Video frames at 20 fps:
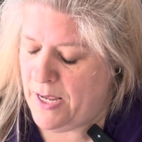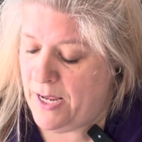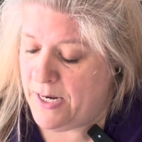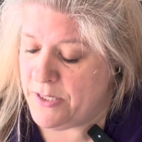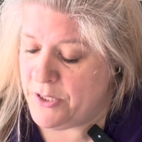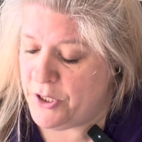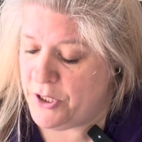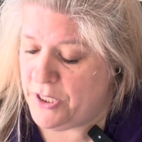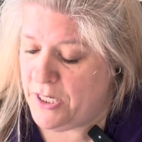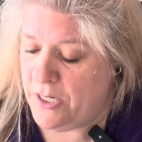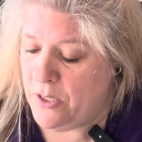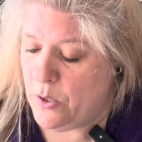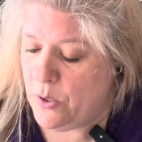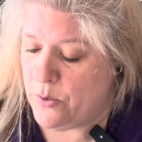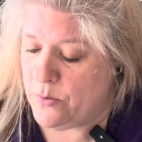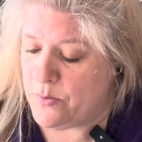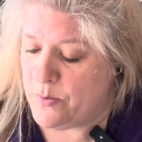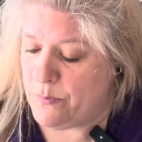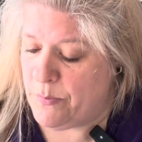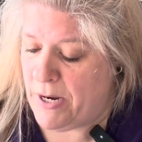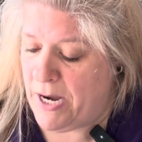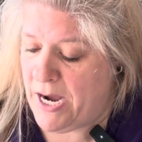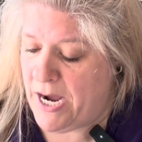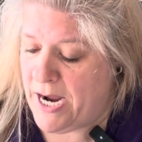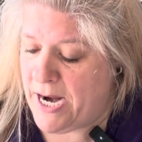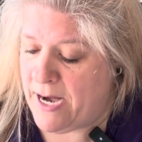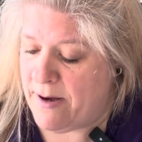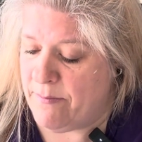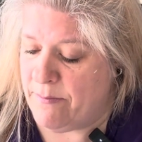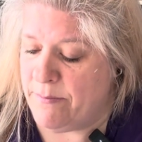she goes
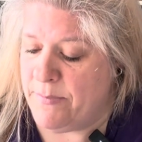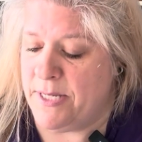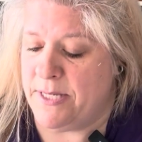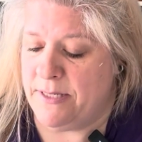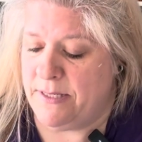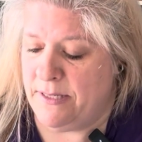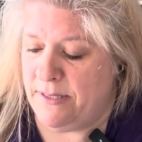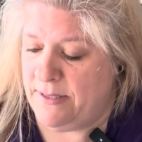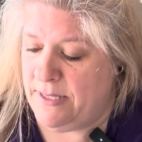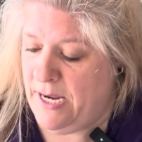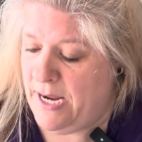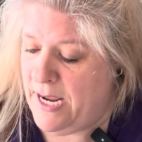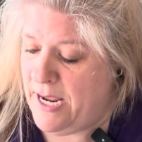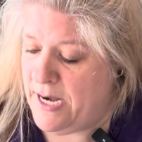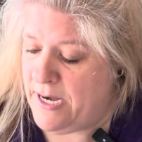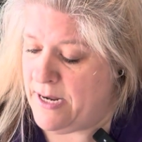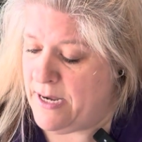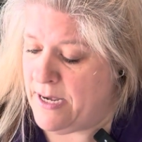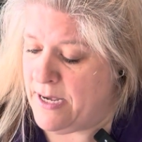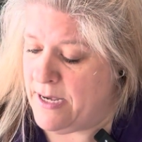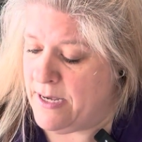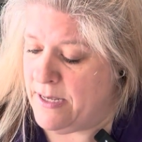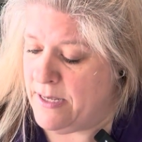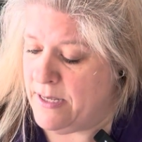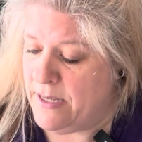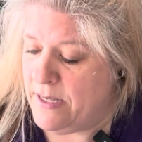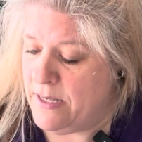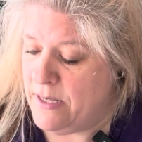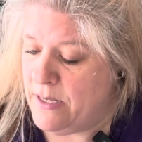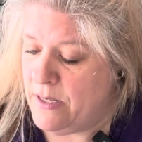by Mrs. Hannah
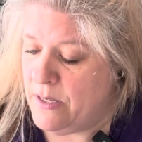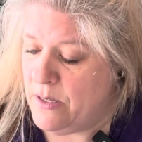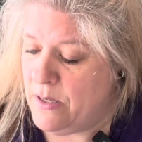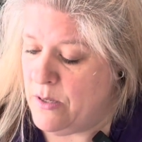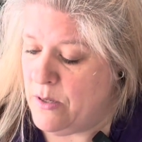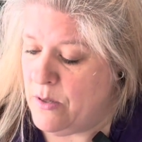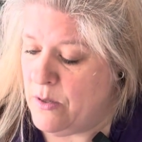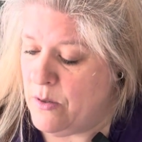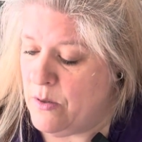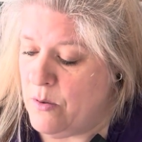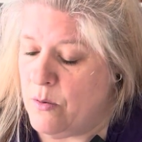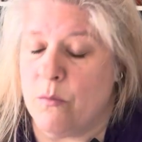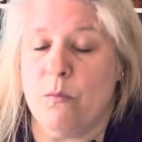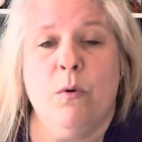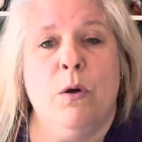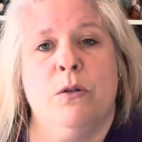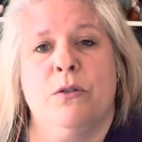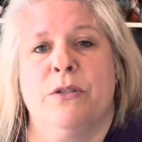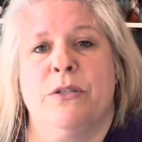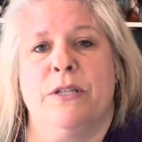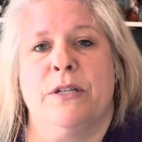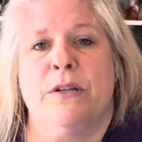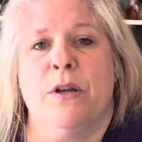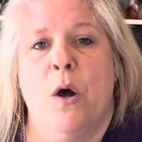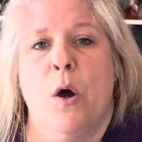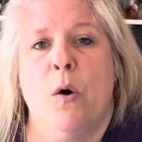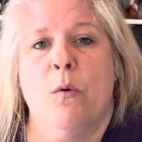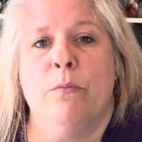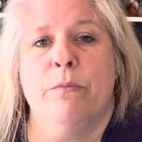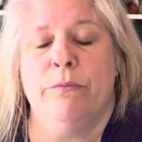
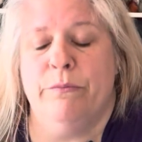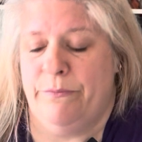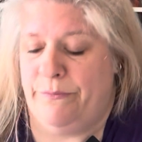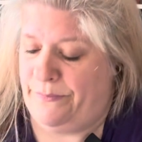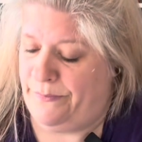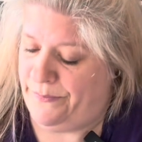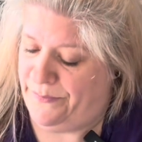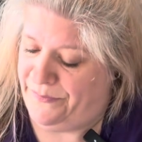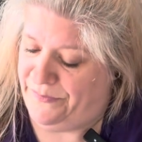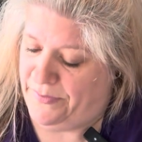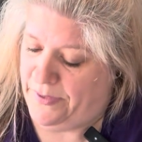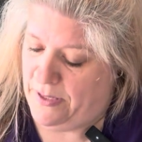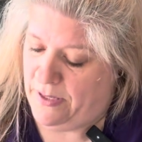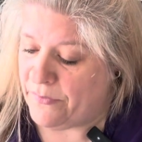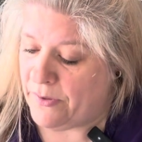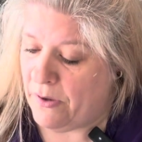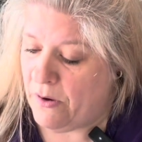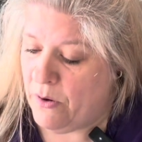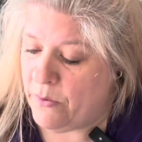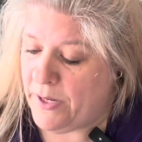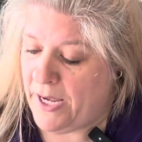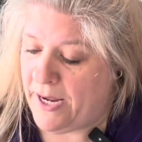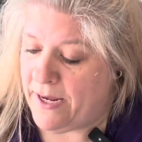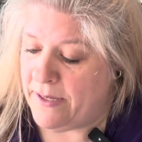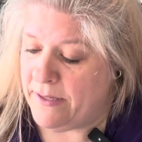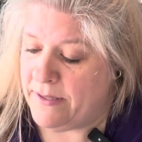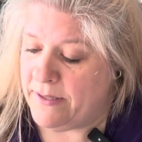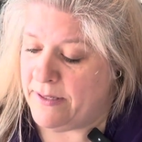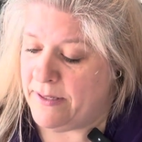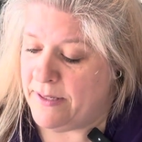Wolstenholme. Okay,
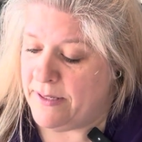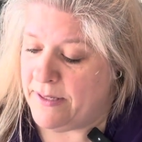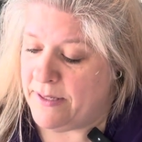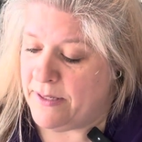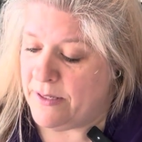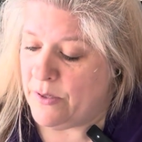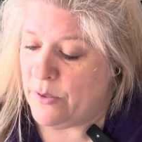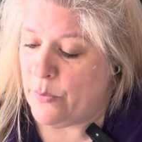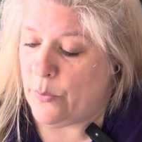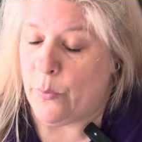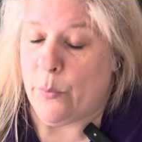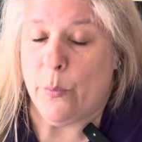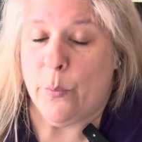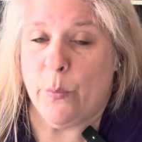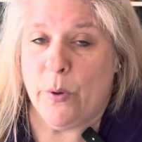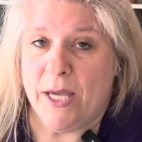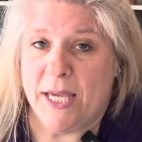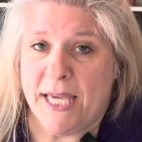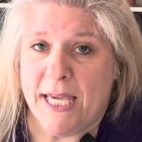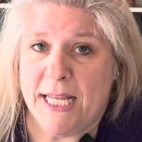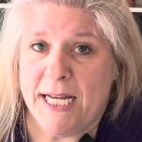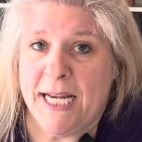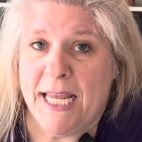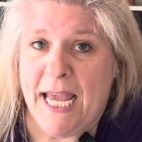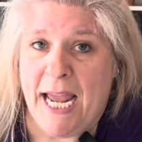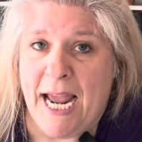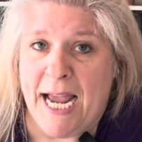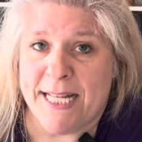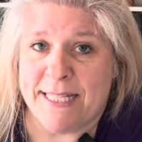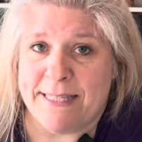Wicked
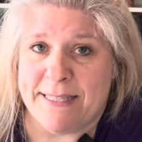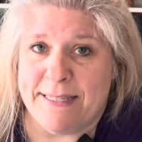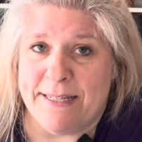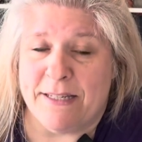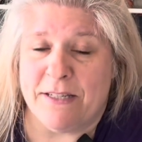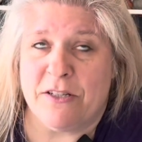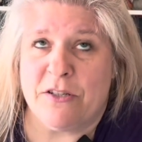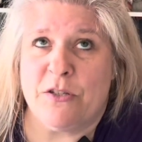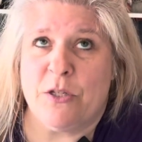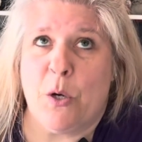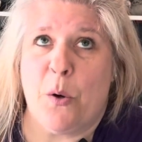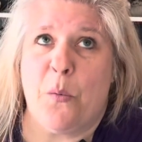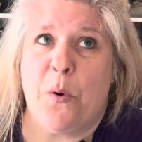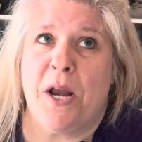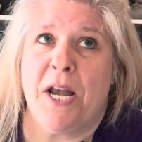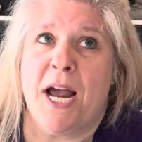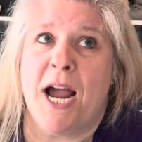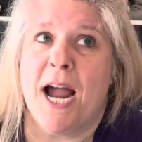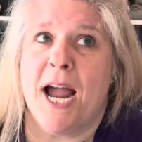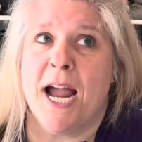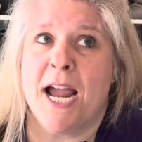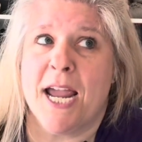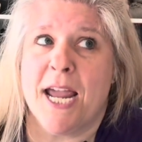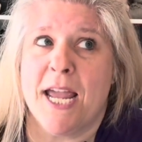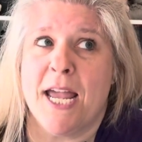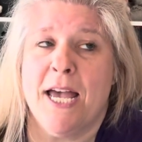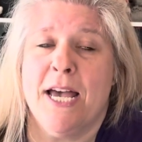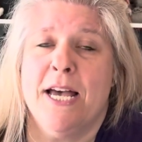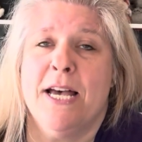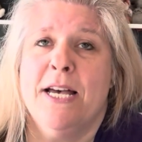Cat Stitch. So
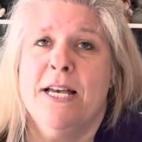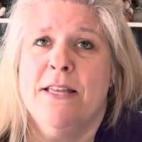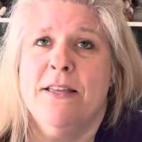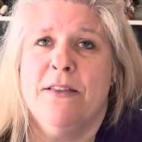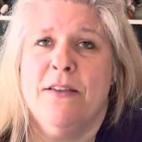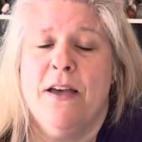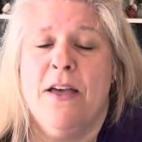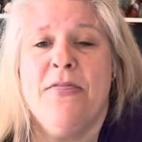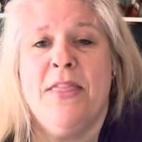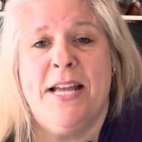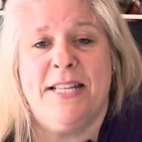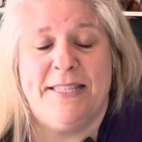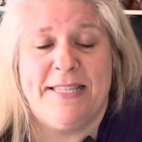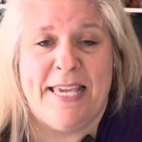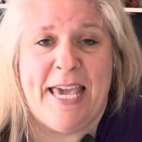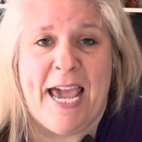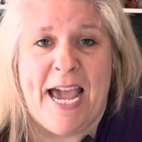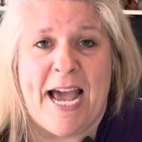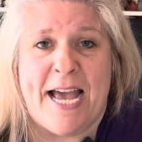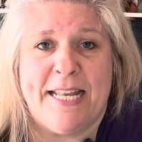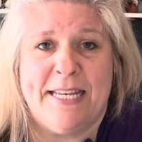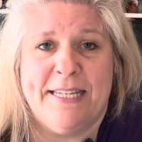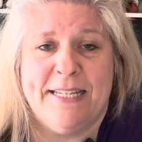and that's cat,